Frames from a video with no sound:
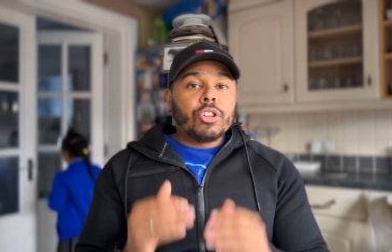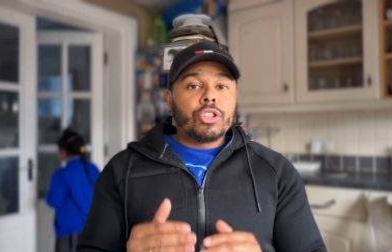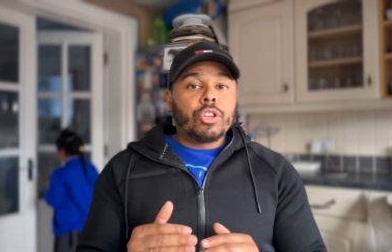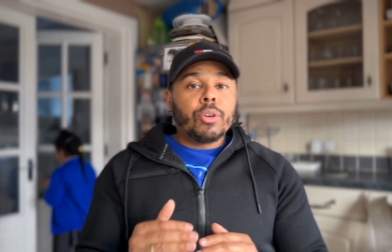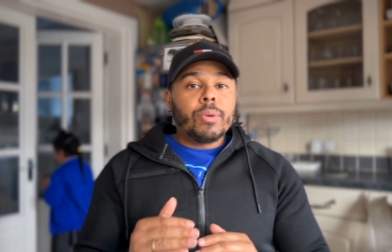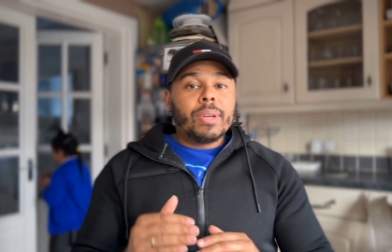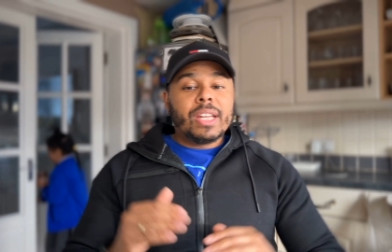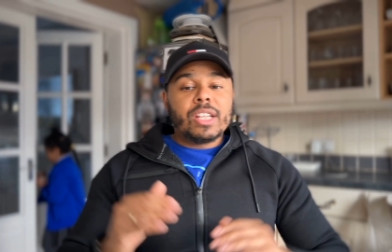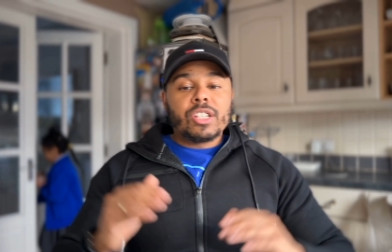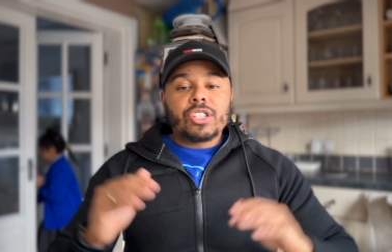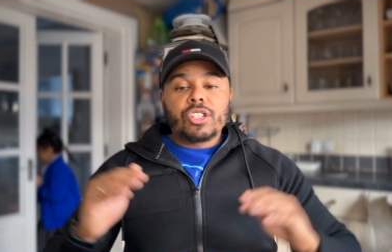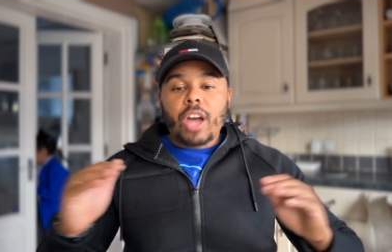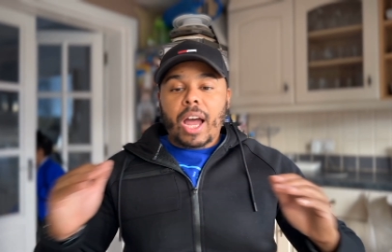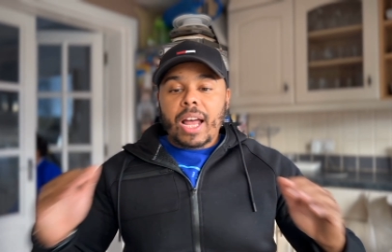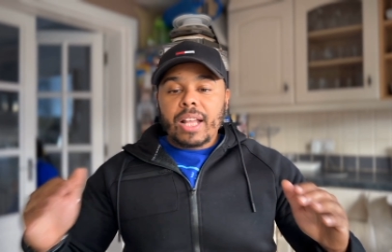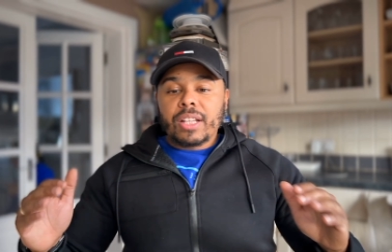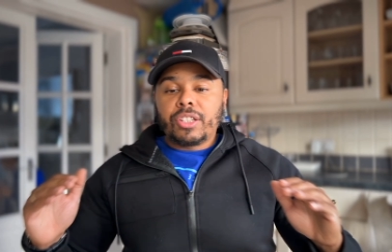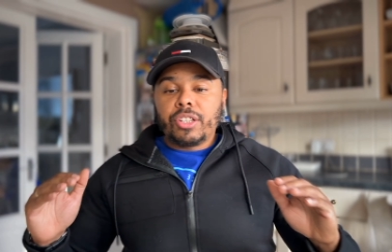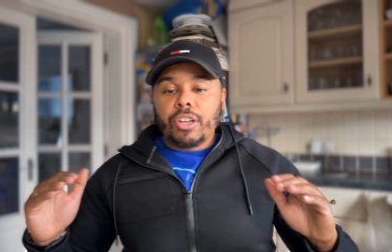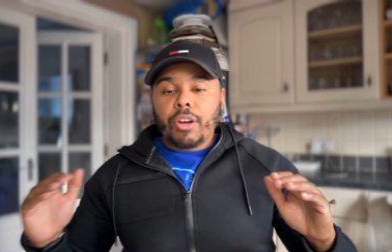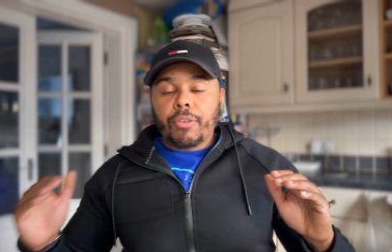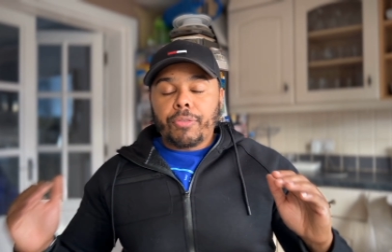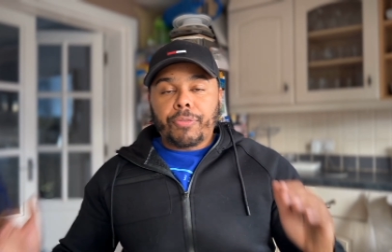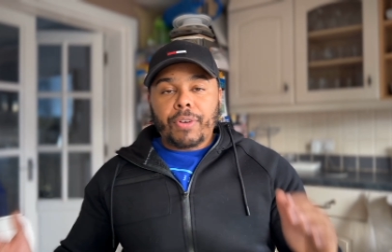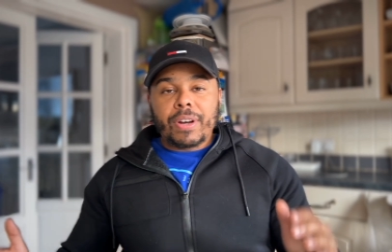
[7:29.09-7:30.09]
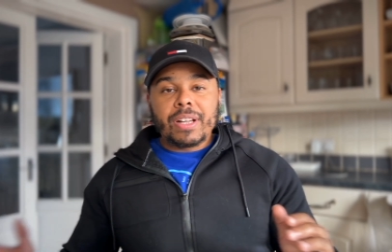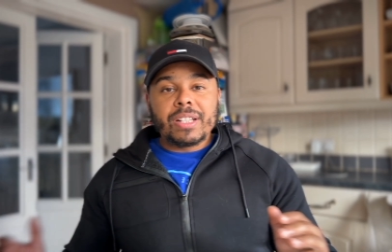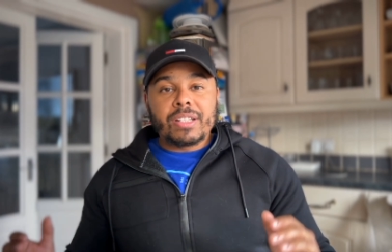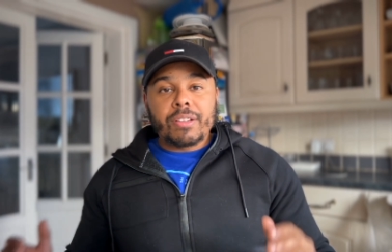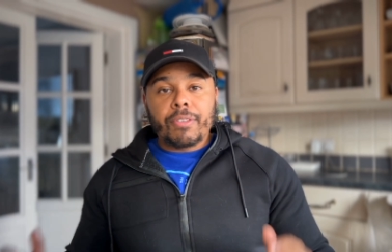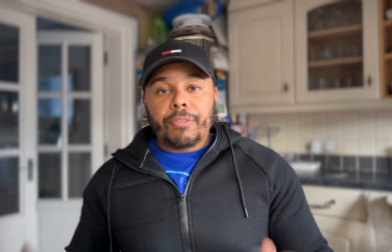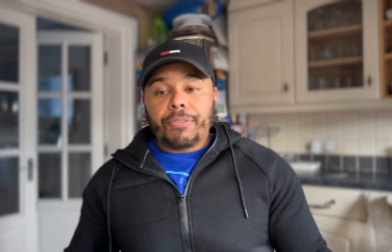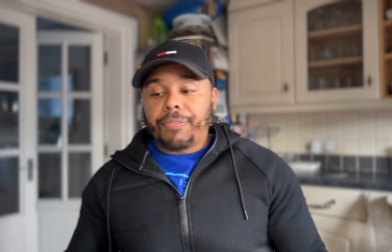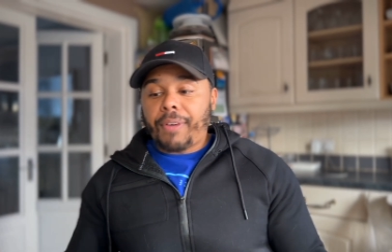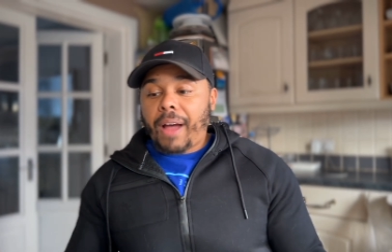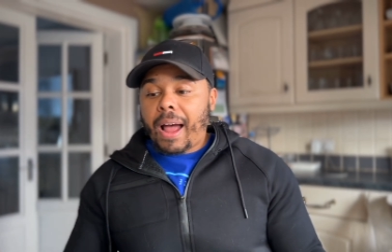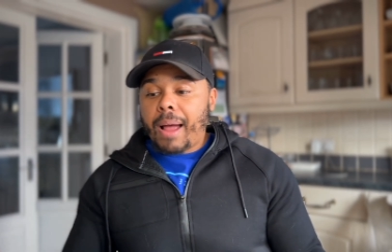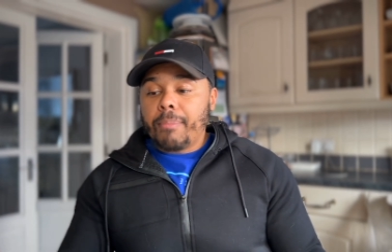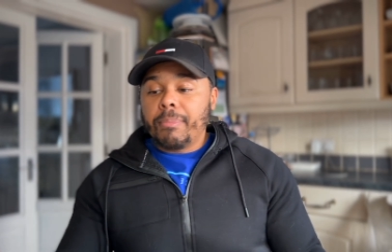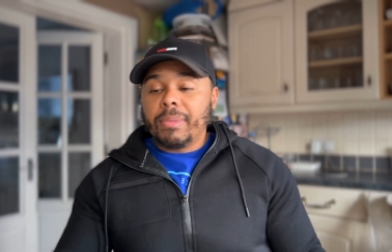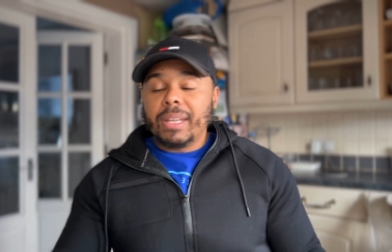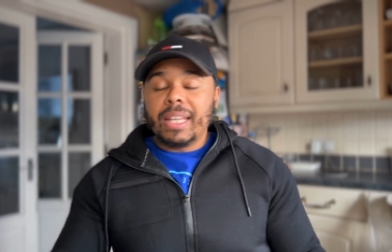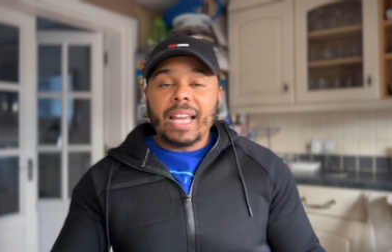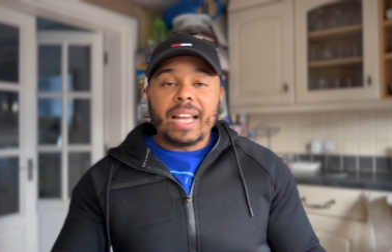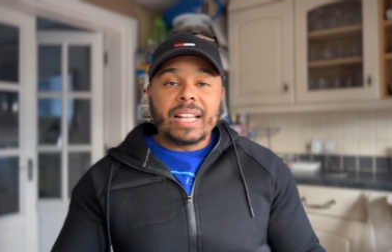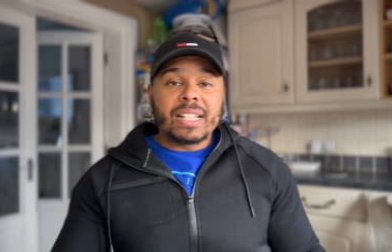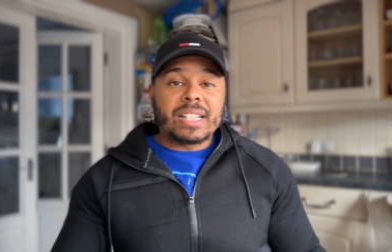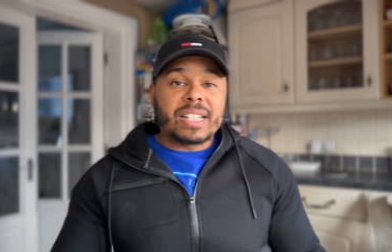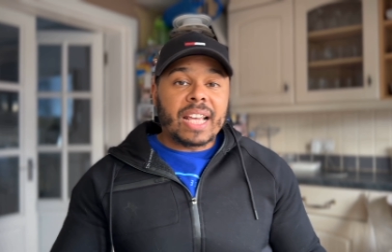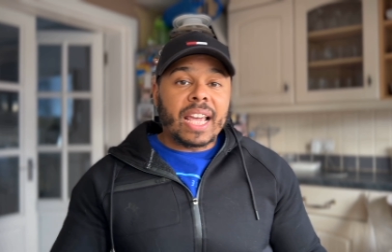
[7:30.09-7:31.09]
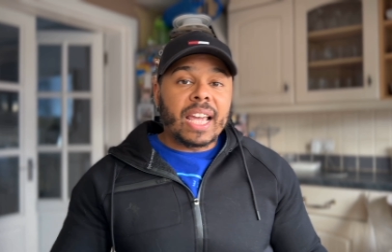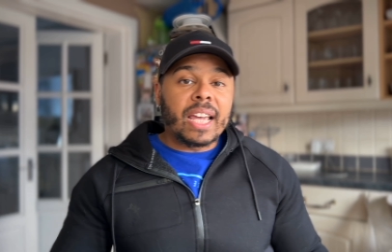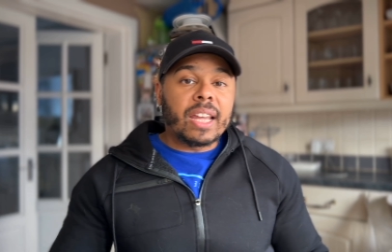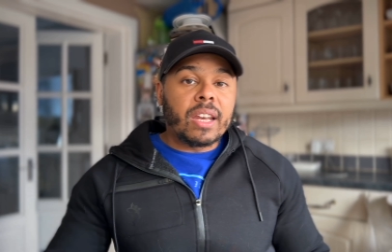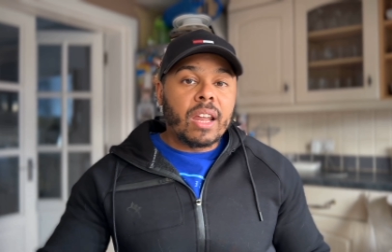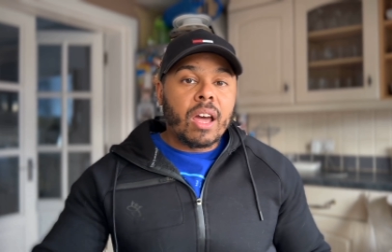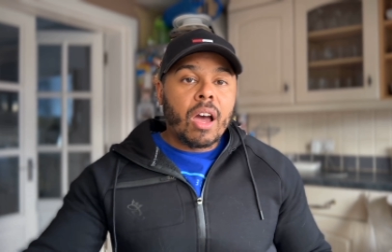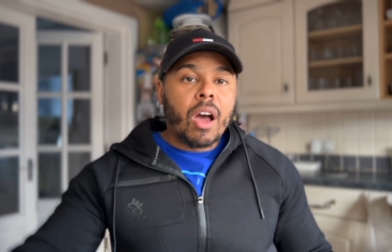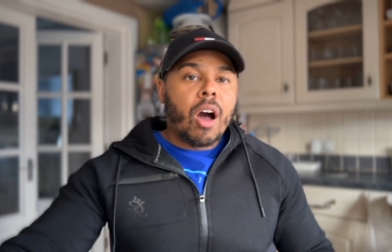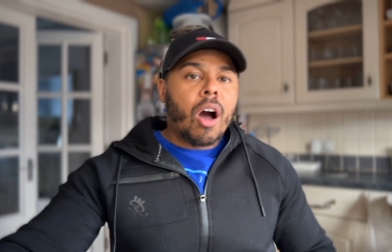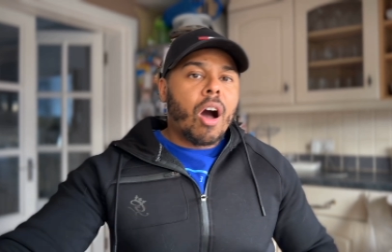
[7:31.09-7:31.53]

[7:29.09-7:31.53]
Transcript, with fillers: doing is going to your friends and family and saying,